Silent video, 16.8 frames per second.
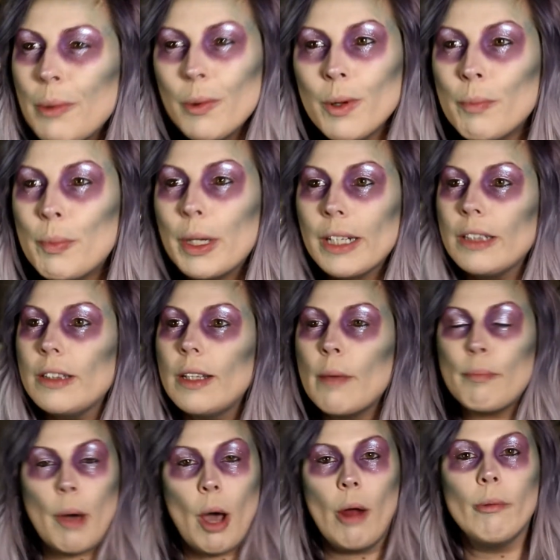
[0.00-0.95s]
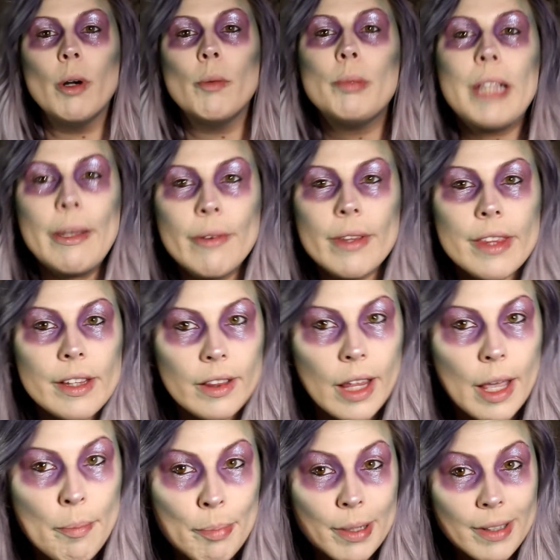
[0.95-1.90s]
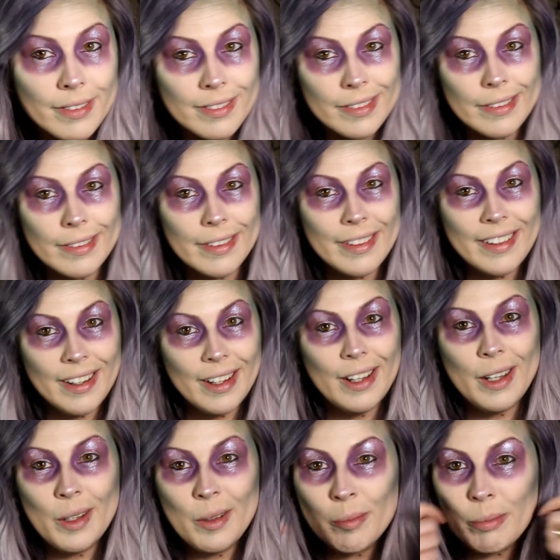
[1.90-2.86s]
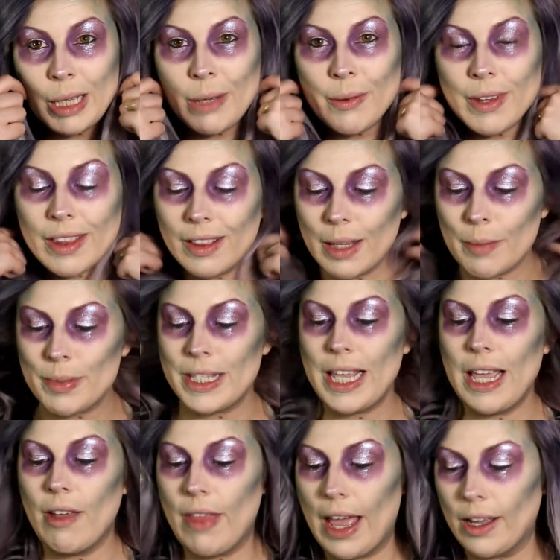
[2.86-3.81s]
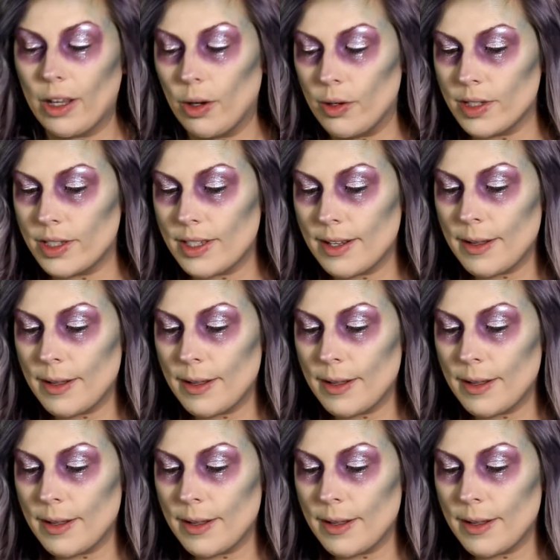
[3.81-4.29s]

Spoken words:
we'll put a lip on. We'll play with the lip. Play with the lip, see how that goes.